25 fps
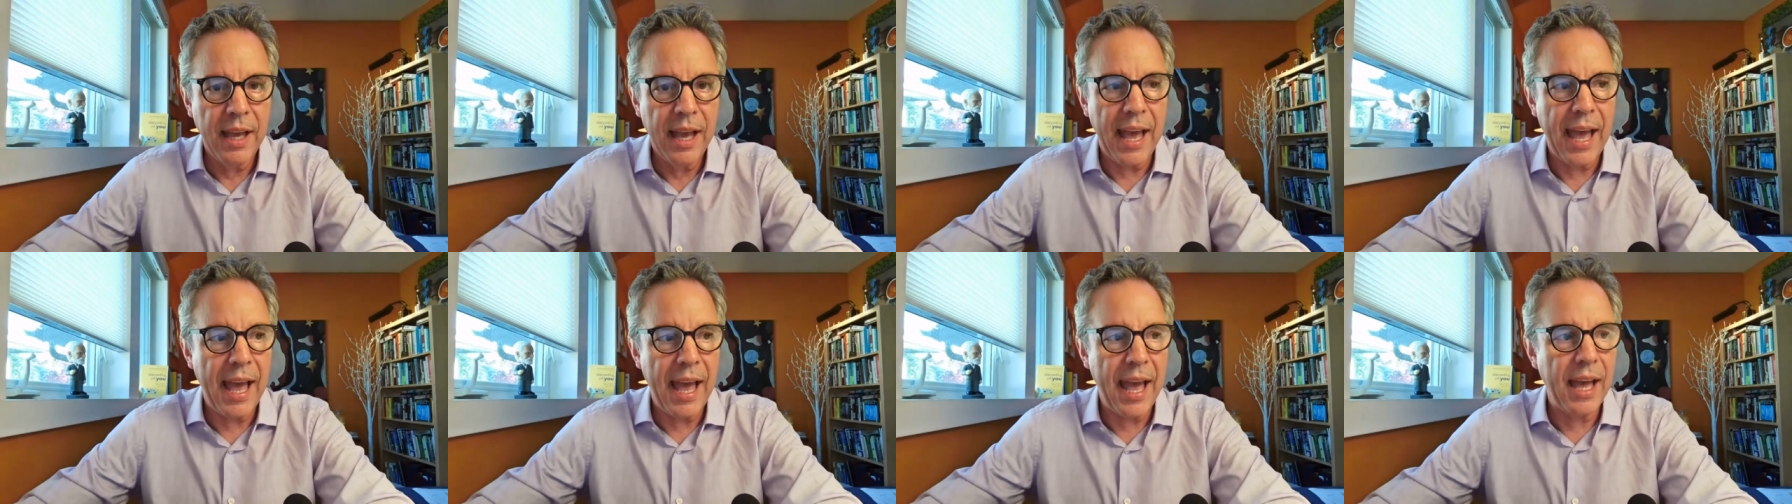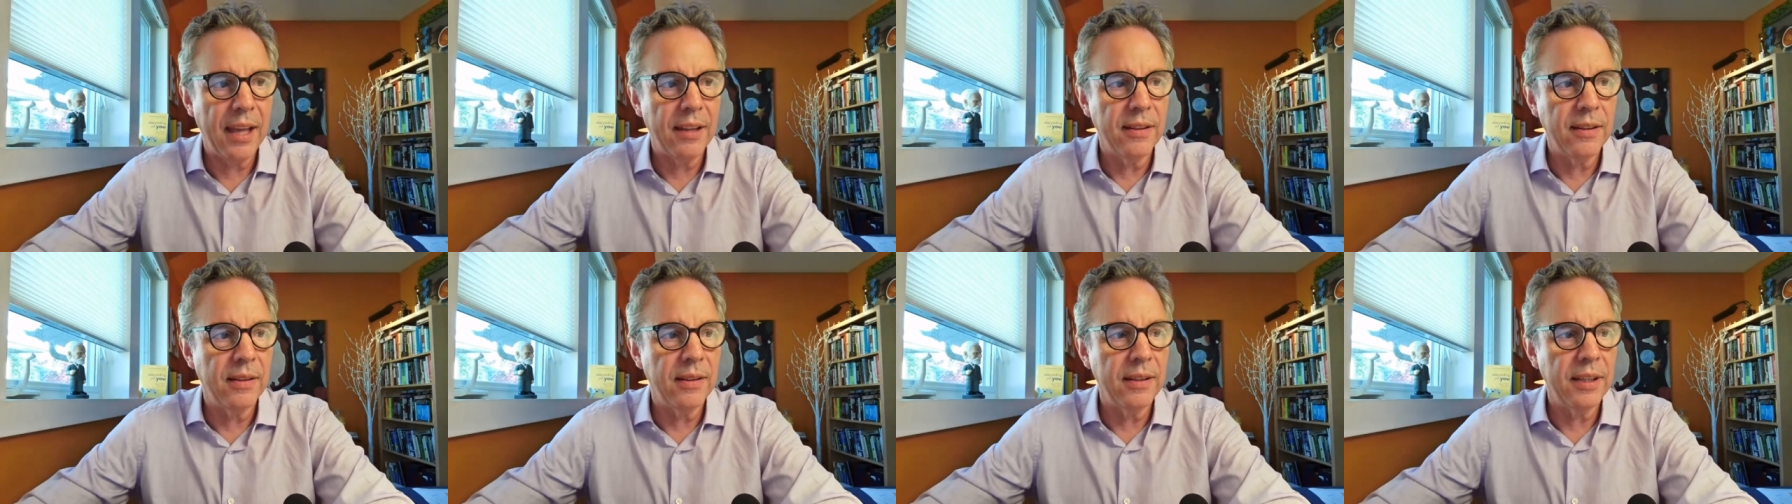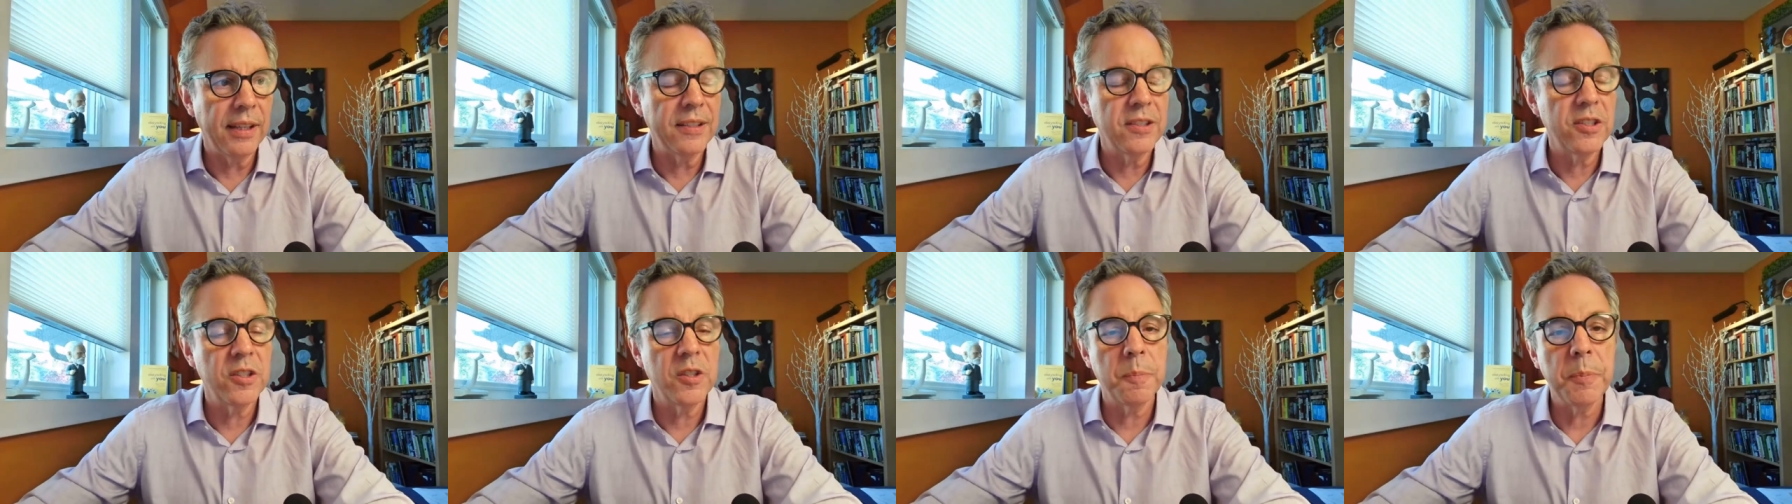and
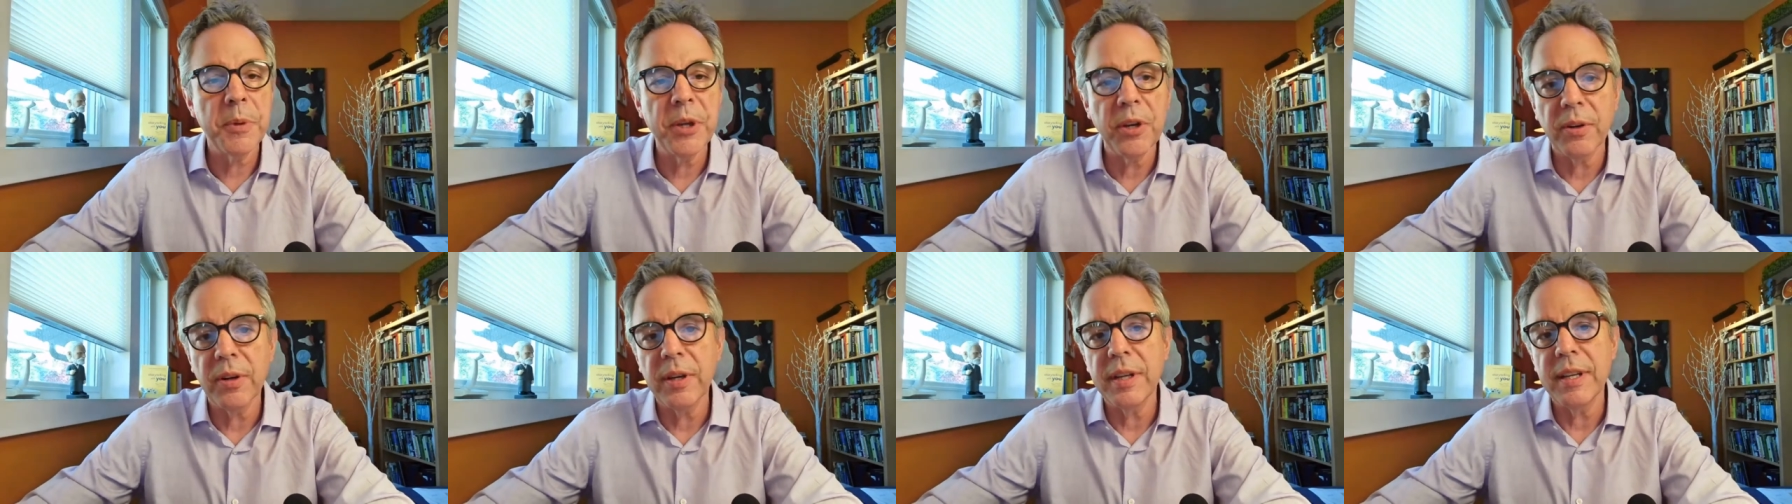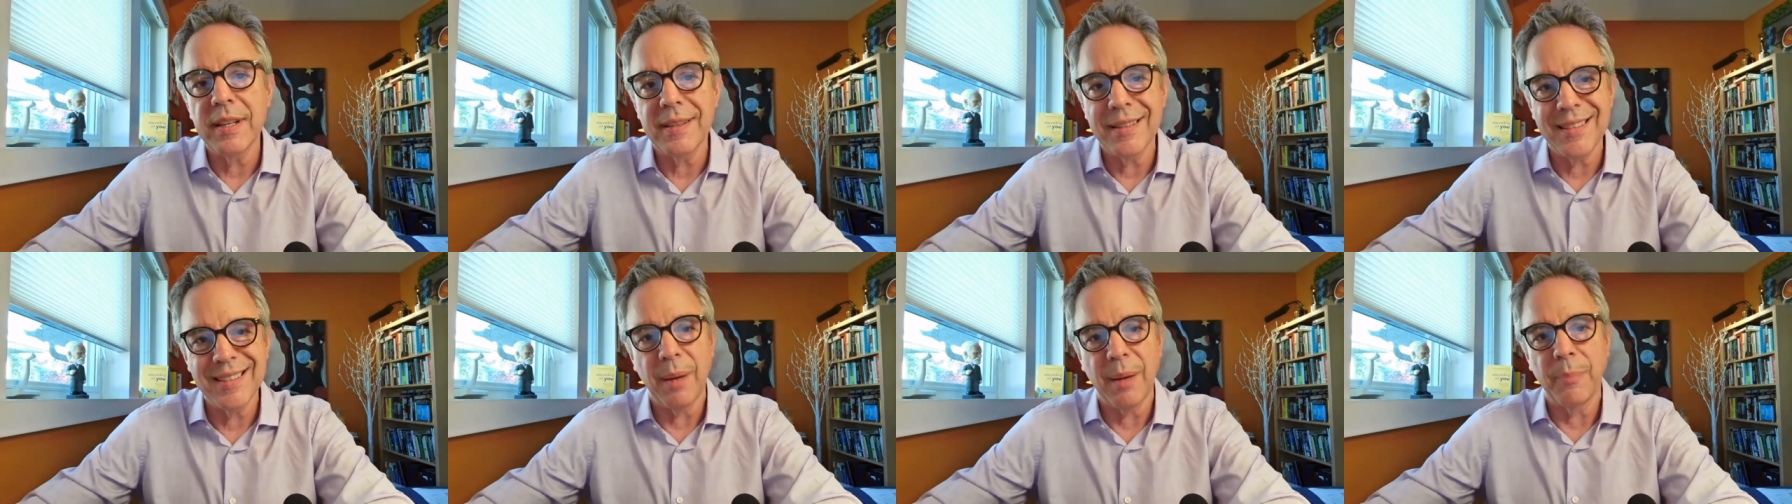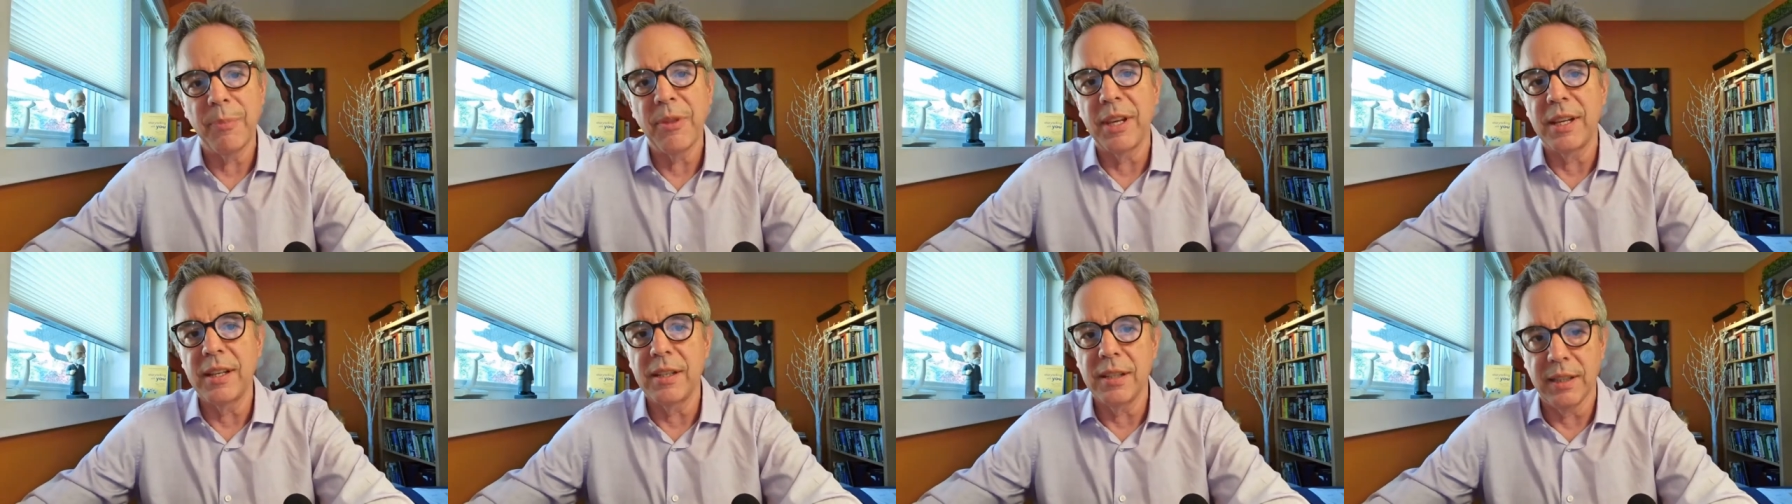experience
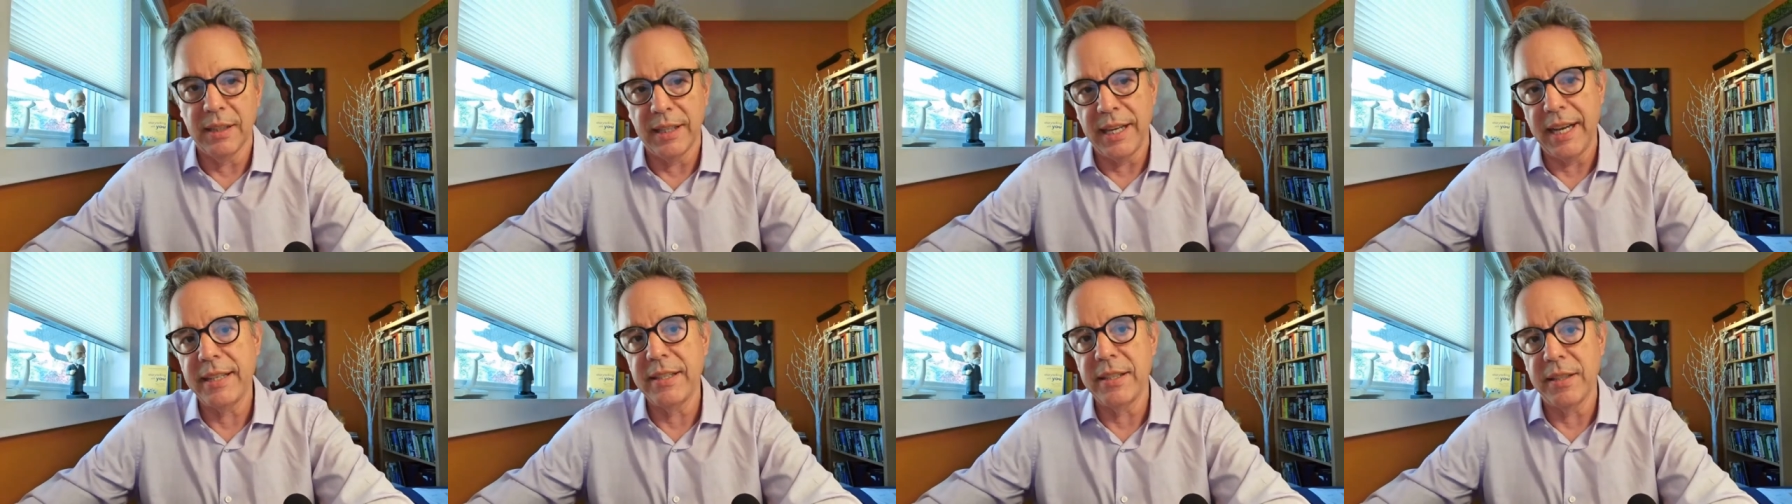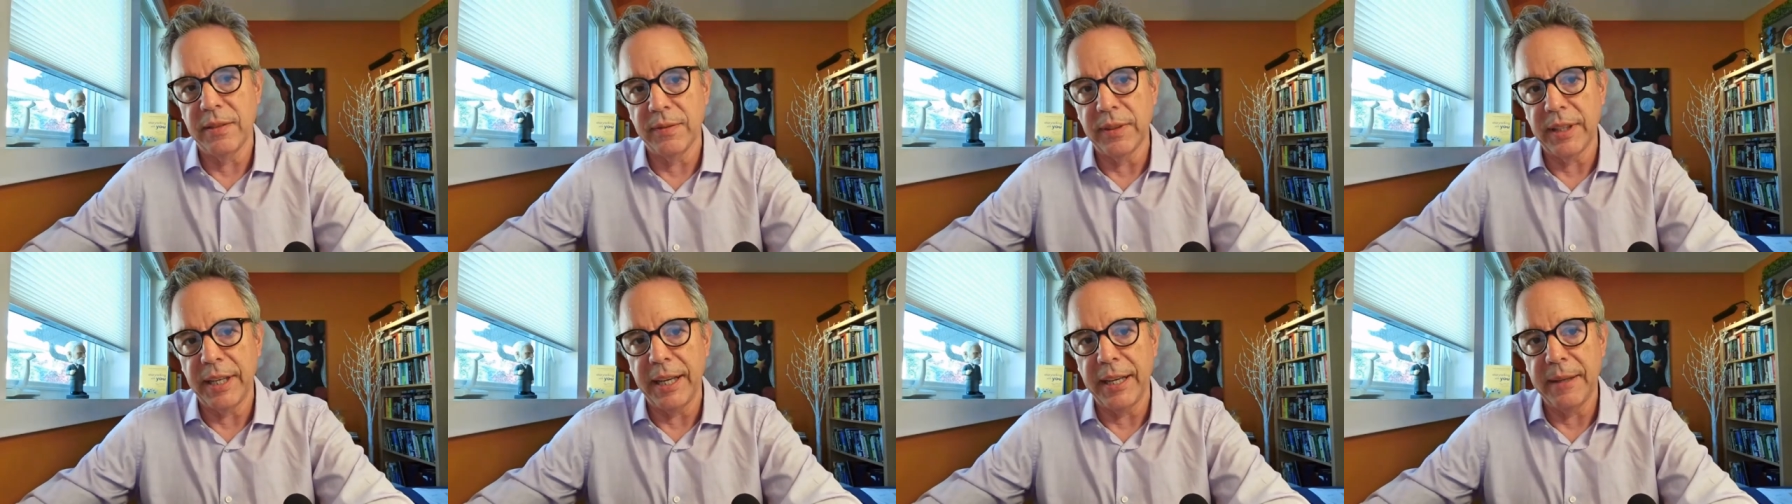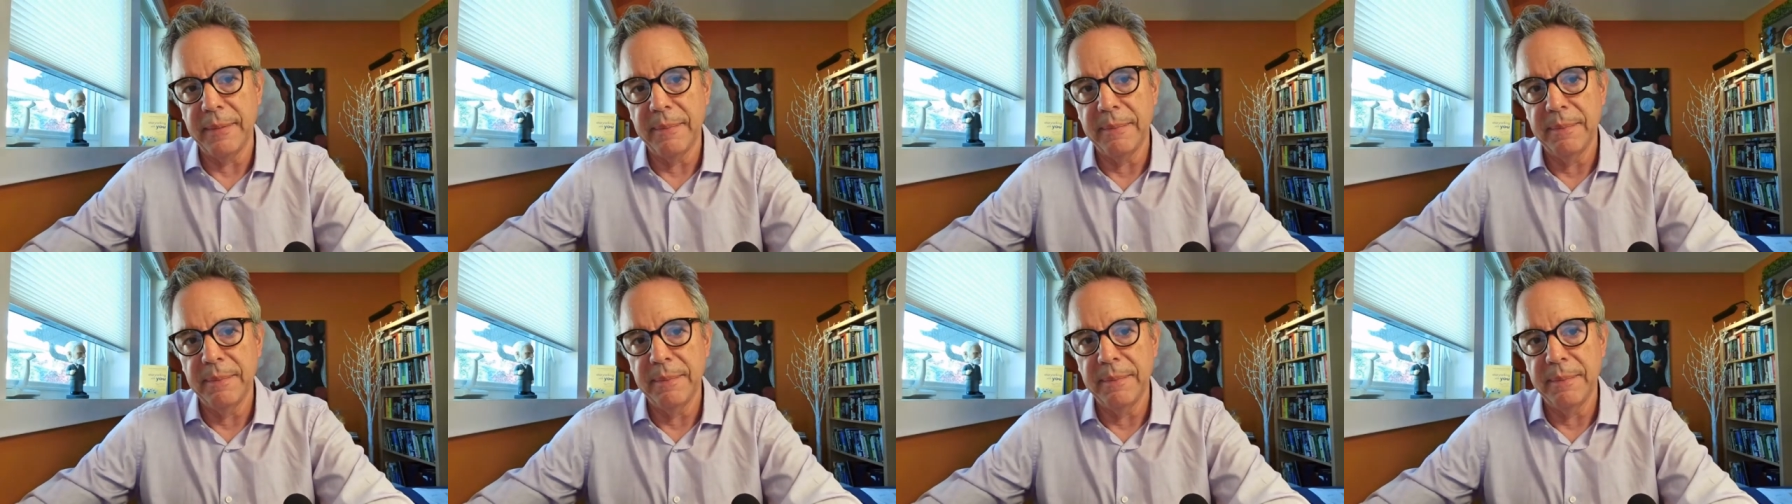something collectively.